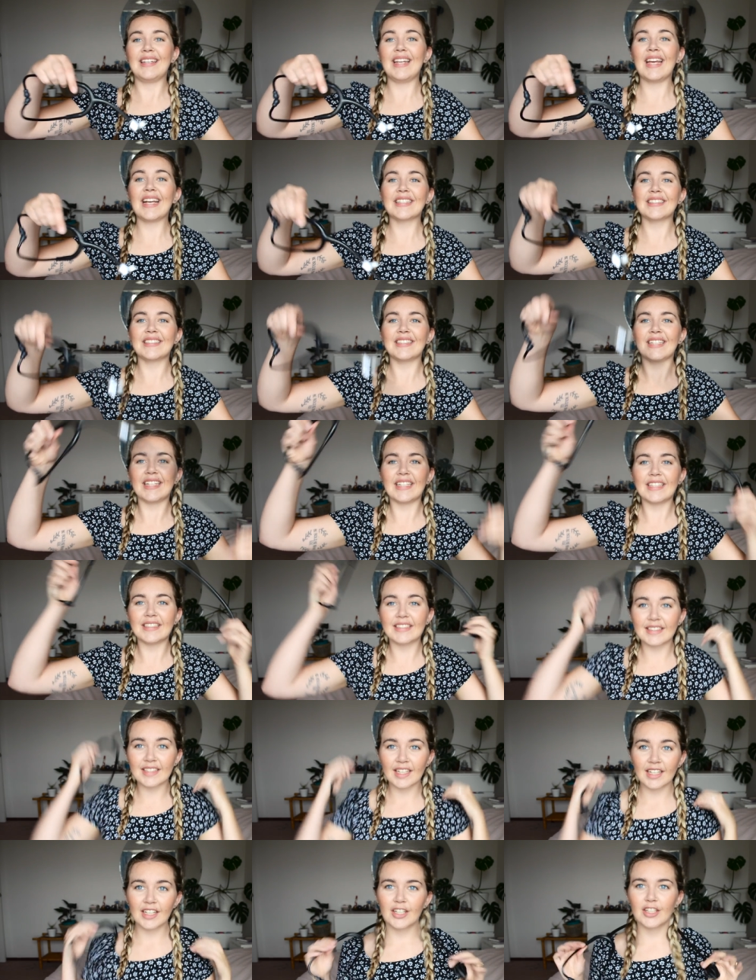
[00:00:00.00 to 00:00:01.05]
Next
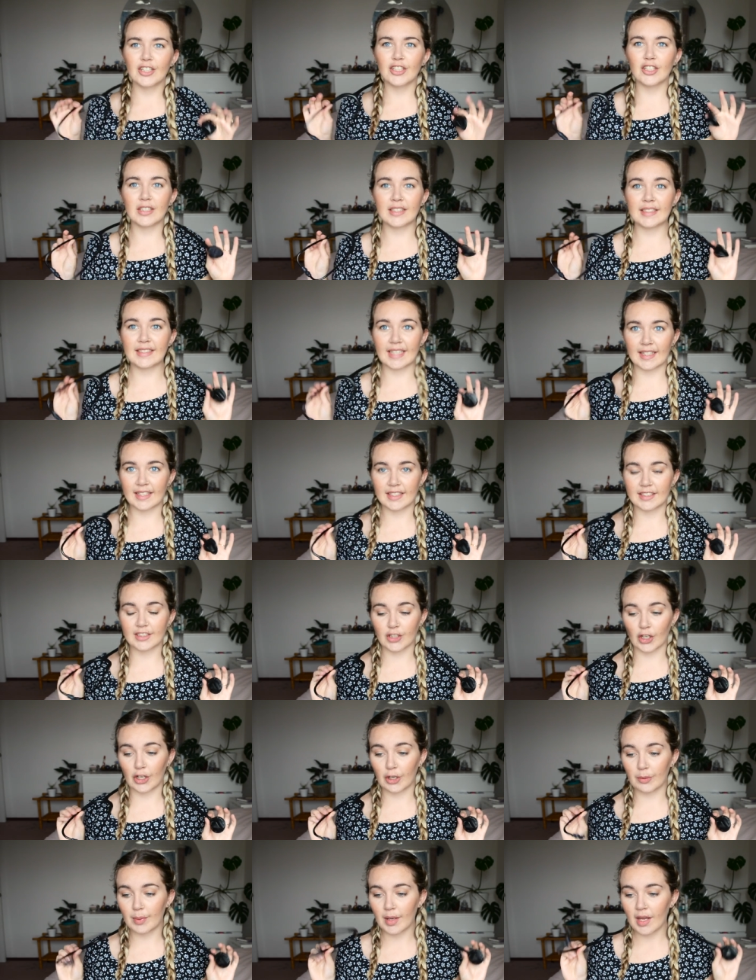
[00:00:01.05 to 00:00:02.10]
is your
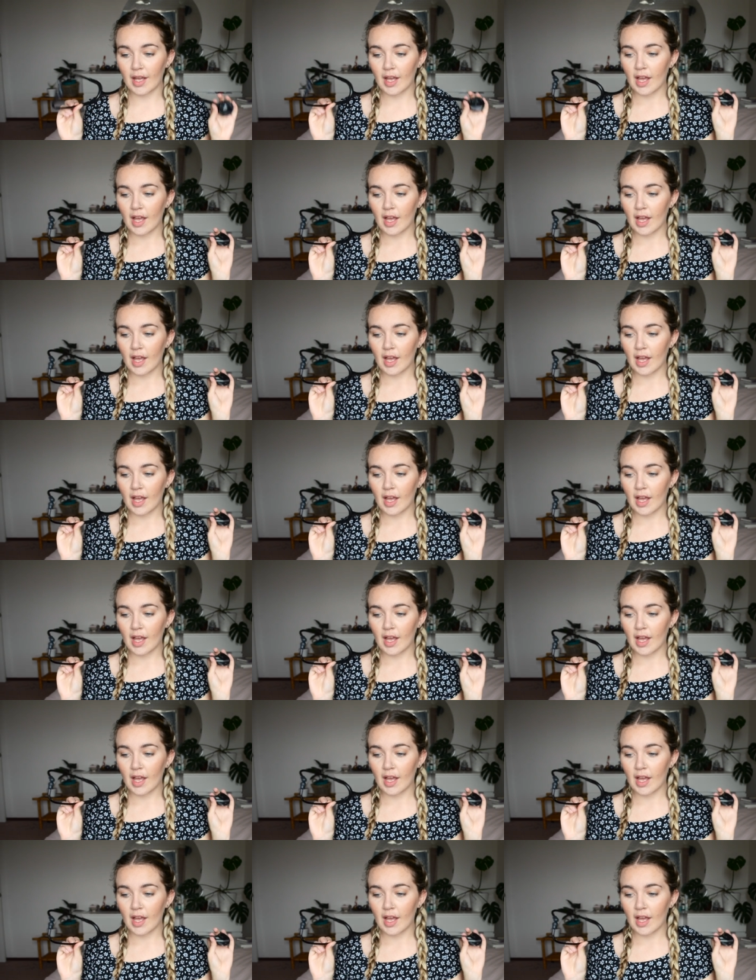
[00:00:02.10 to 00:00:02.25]
stethoscope.